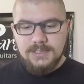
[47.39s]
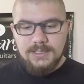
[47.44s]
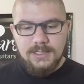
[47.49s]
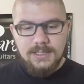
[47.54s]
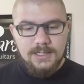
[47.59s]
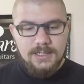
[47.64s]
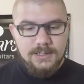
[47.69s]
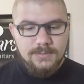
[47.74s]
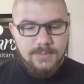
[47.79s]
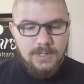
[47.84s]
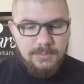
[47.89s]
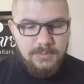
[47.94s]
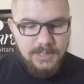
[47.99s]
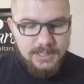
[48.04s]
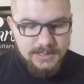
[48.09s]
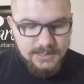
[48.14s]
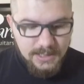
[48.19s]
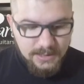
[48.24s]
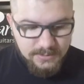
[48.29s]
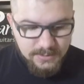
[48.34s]
I'm
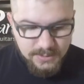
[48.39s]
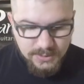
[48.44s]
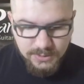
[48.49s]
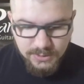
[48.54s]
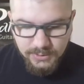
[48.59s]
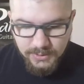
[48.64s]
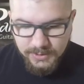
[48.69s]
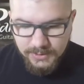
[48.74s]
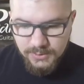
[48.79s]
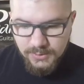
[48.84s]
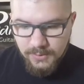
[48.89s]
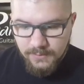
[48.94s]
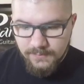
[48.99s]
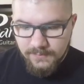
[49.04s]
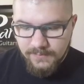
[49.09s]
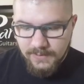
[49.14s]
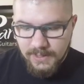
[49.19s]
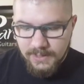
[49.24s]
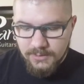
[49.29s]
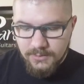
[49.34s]
going to take the strings
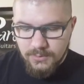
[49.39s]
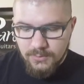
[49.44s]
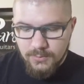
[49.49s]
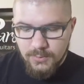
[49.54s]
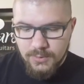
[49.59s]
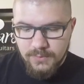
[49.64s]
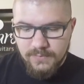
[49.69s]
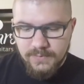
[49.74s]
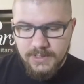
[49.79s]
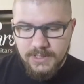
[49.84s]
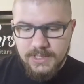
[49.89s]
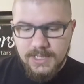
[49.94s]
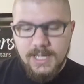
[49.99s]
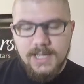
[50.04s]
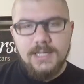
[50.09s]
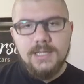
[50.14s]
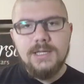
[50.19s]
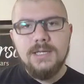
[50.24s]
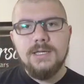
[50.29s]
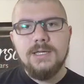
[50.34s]
off and remove the
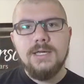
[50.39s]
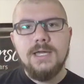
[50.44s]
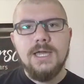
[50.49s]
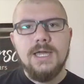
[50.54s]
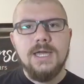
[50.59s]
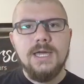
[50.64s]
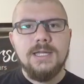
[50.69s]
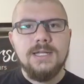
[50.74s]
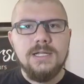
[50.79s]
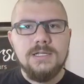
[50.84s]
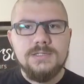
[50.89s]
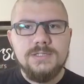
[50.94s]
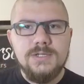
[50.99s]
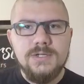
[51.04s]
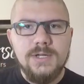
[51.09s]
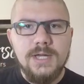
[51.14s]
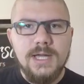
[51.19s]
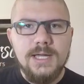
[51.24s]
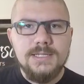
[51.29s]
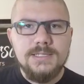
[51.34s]
neck, and I'll
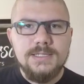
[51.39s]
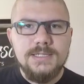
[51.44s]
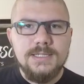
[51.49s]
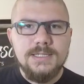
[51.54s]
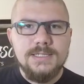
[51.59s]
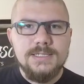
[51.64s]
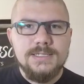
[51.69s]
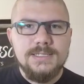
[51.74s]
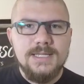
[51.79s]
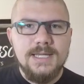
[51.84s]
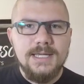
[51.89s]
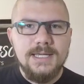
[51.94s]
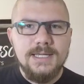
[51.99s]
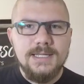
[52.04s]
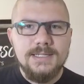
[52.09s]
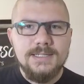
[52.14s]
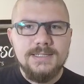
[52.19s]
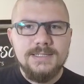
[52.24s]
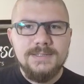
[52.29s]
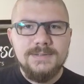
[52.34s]
see you guys in a
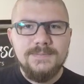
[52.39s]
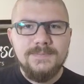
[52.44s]
second.